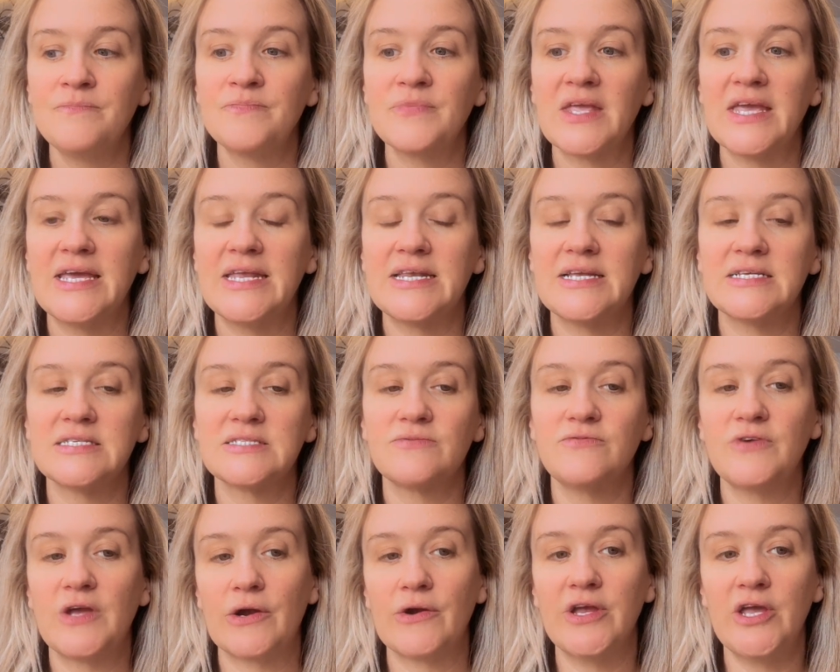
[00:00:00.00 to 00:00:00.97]
it is
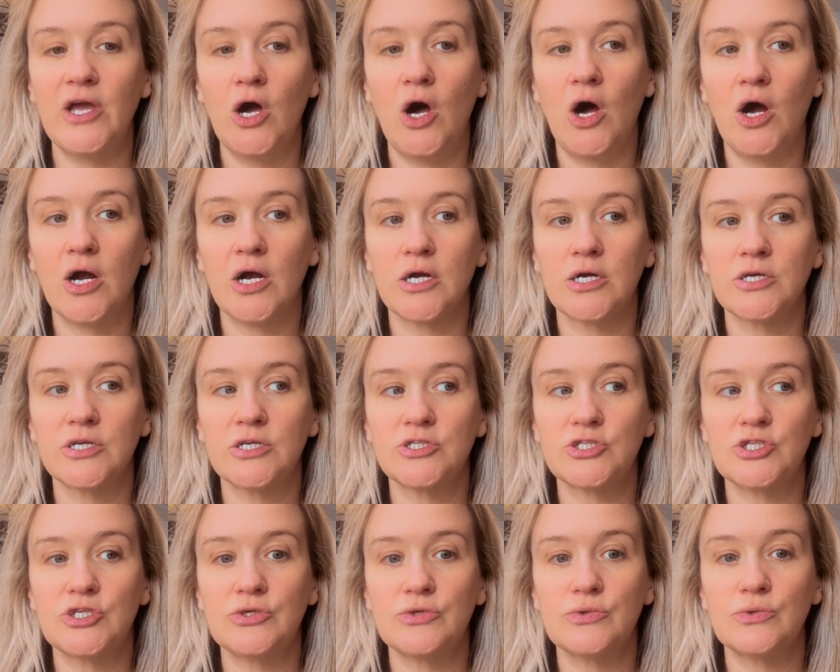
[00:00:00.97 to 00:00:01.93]
very hard
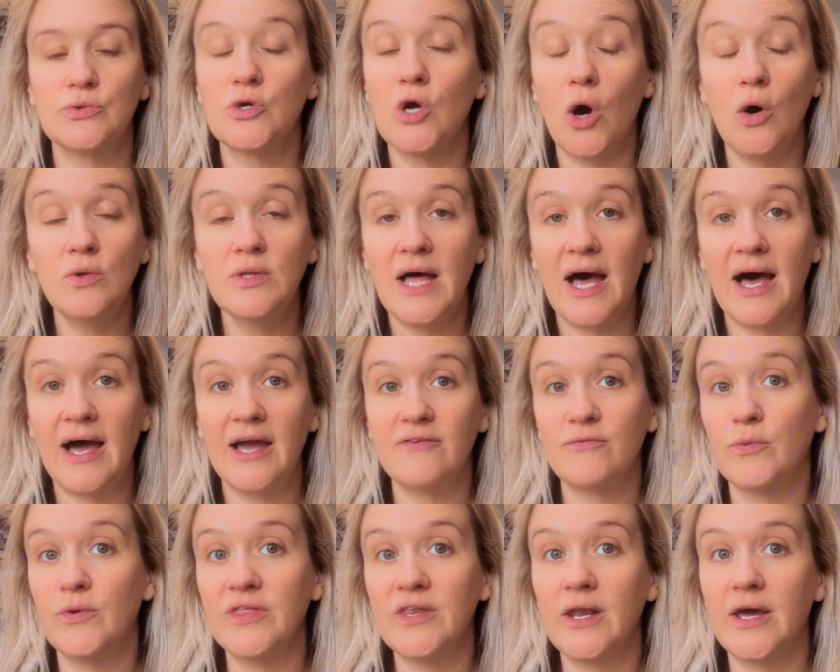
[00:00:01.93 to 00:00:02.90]
to go live
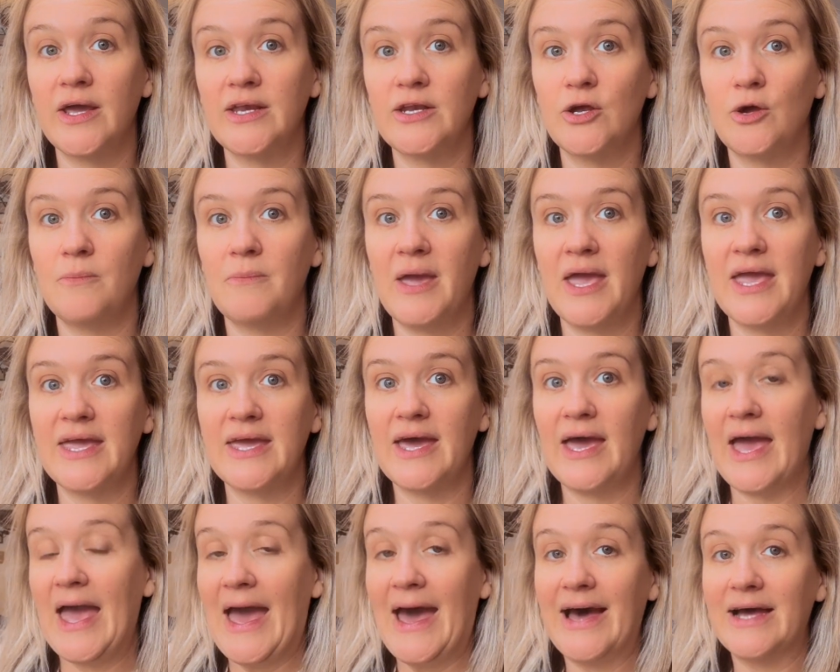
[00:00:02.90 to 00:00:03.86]
with an item
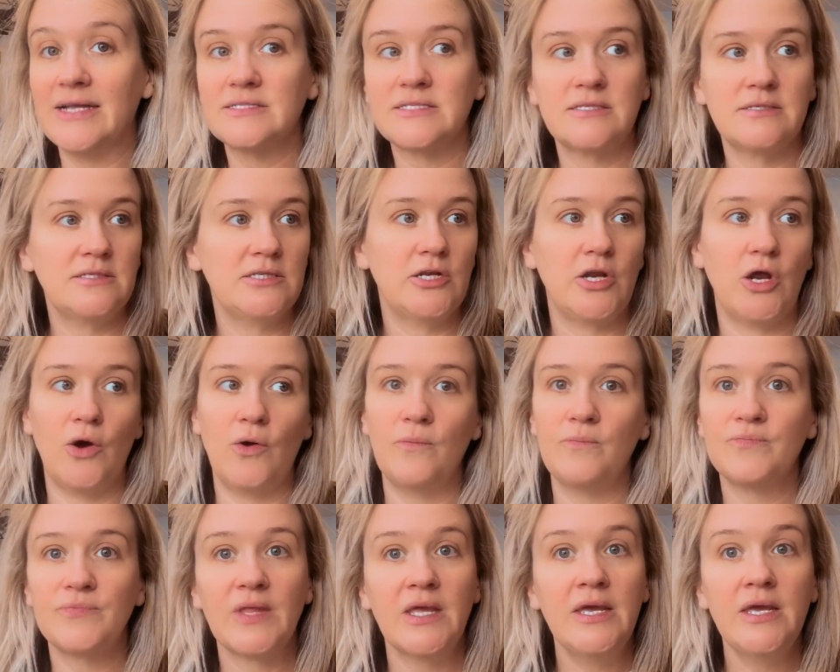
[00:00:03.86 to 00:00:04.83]
at
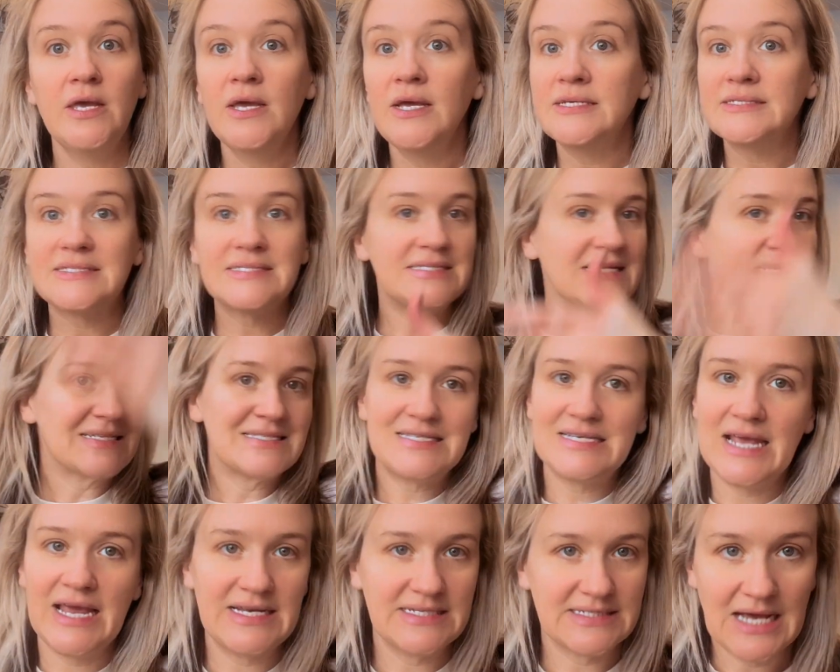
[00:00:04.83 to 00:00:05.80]

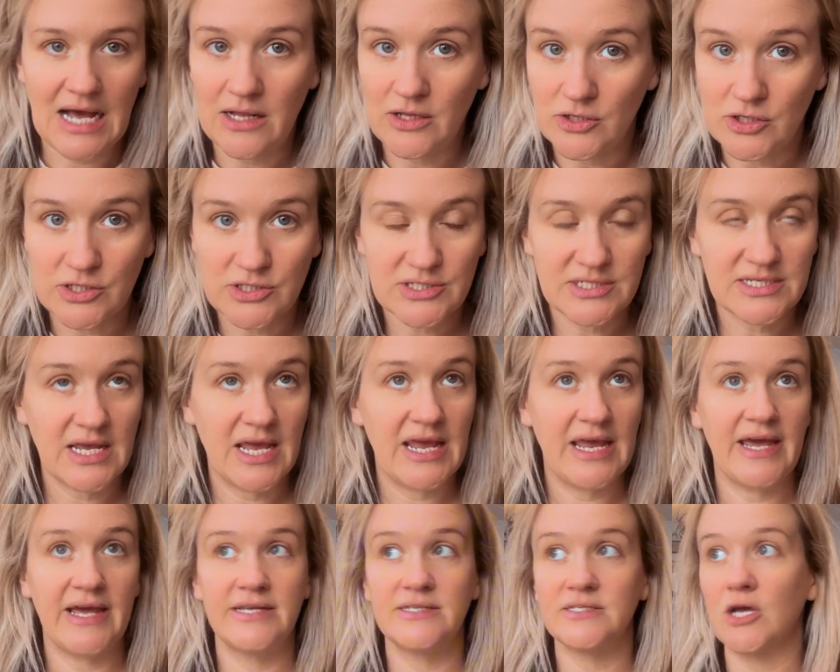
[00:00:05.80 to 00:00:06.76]
$68
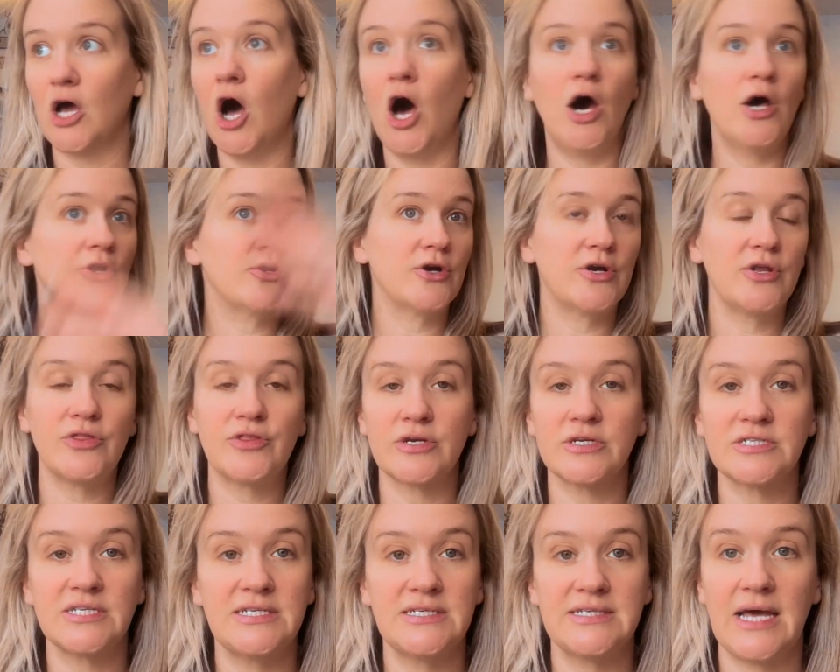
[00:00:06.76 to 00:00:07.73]
and
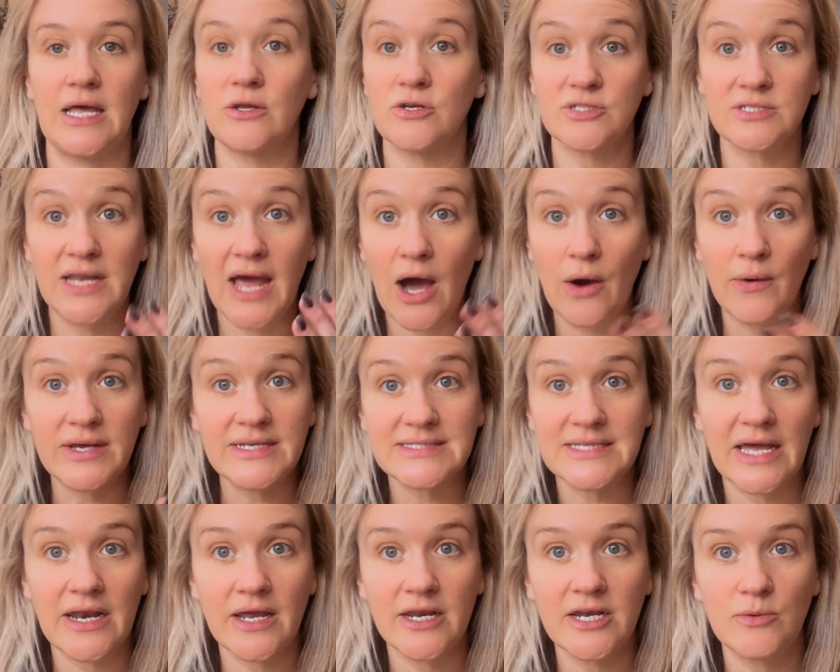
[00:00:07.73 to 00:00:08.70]
$113. Now, is
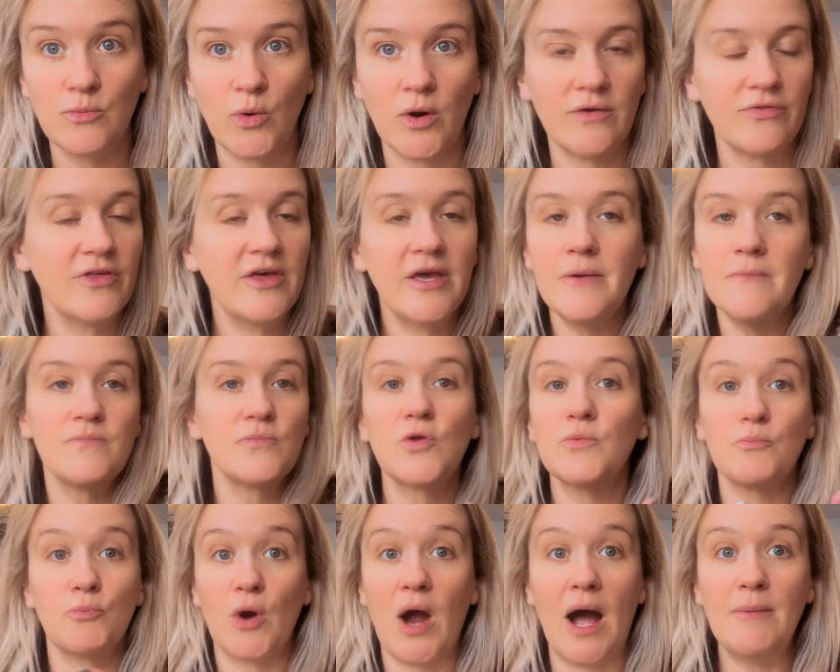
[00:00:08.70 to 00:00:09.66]
that item worth it?
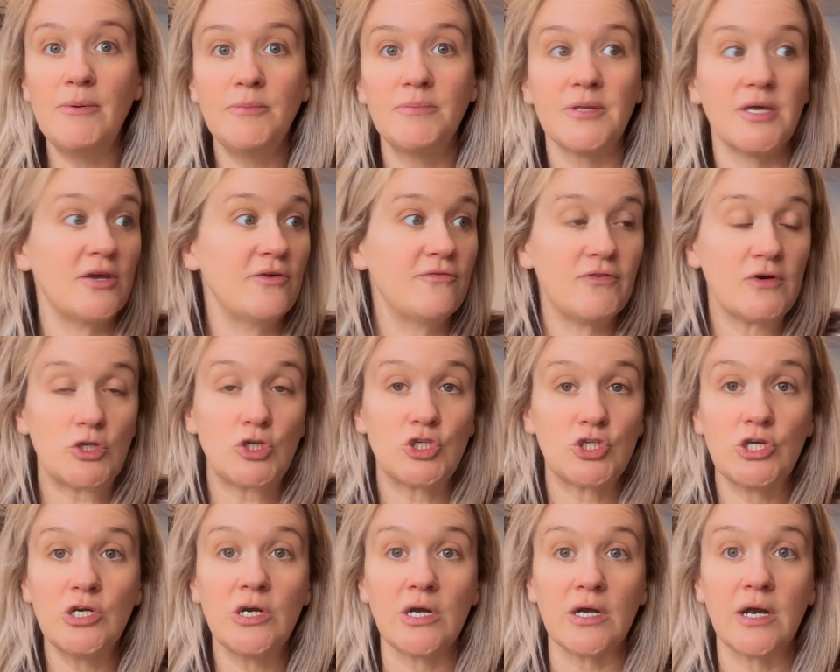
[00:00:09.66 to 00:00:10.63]
Probably, for
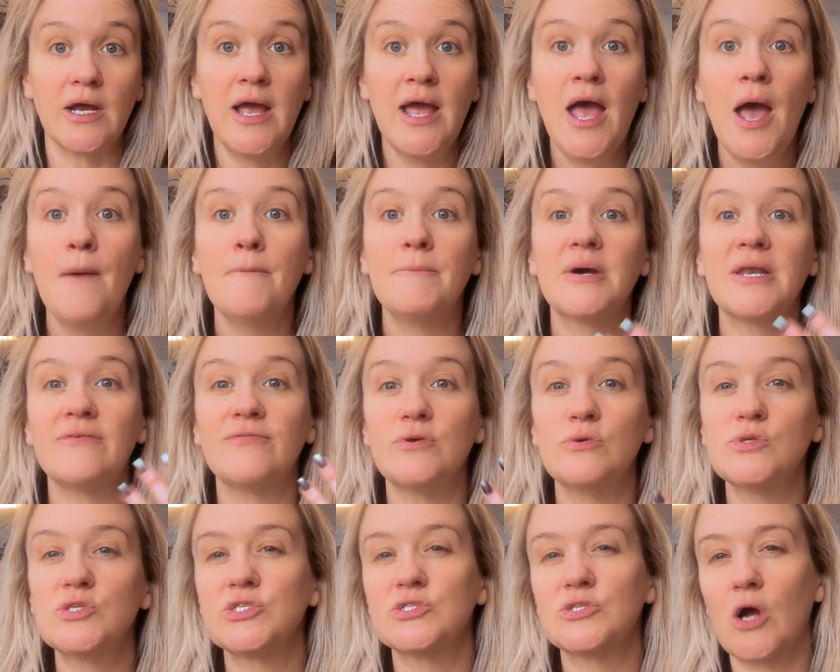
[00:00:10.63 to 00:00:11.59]
sure. But if
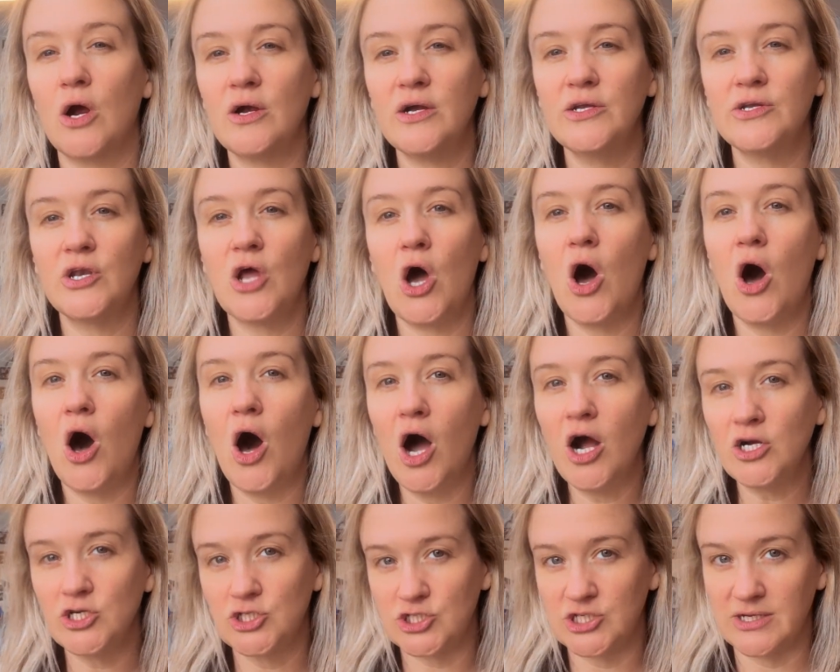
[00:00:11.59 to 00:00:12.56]
you start an
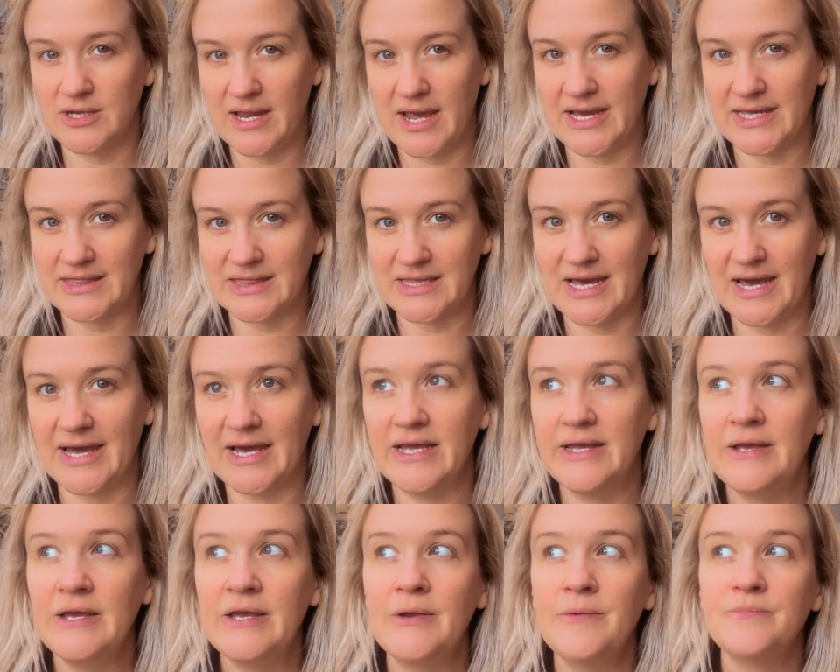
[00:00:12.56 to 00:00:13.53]
auction at that,
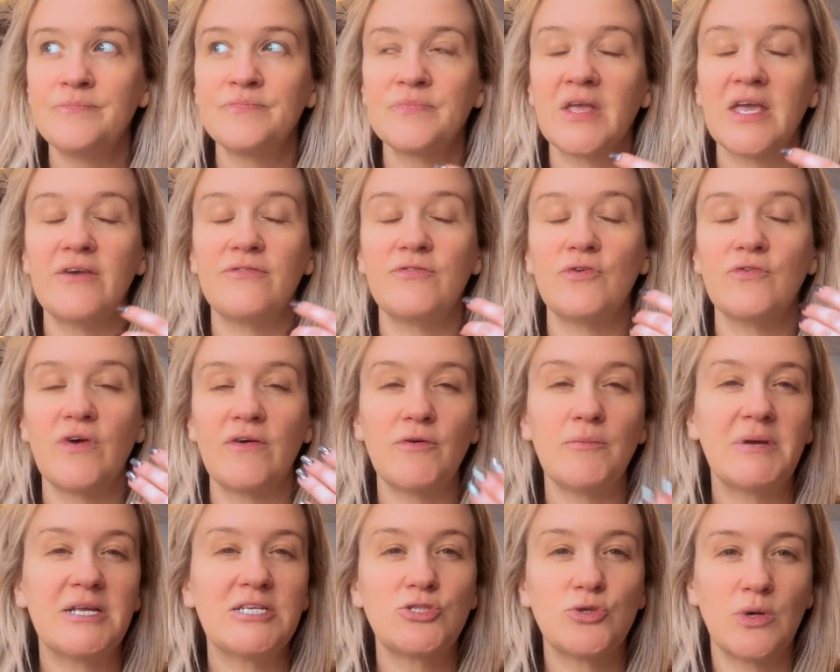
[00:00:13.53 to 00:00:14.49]
If you've ever
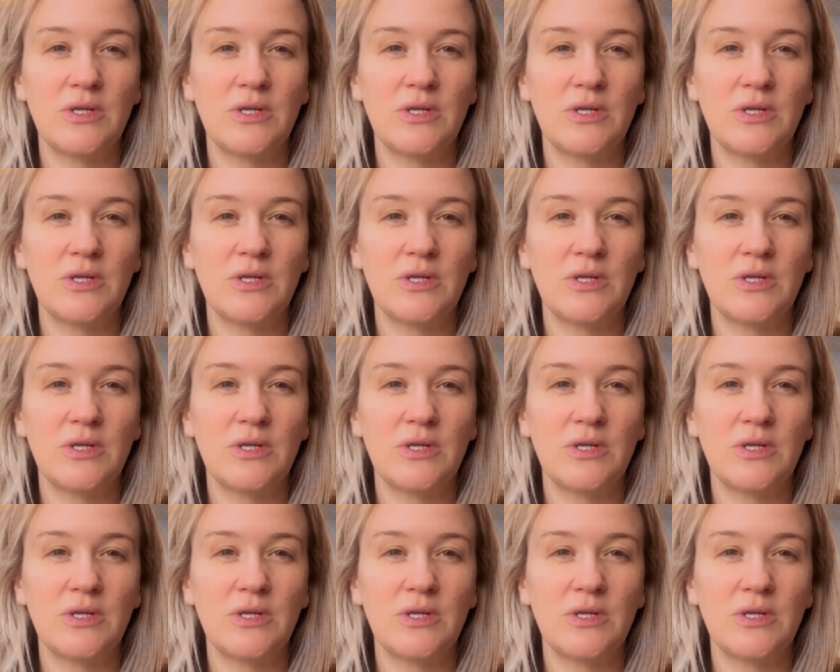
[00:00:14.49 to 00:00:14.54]
been to a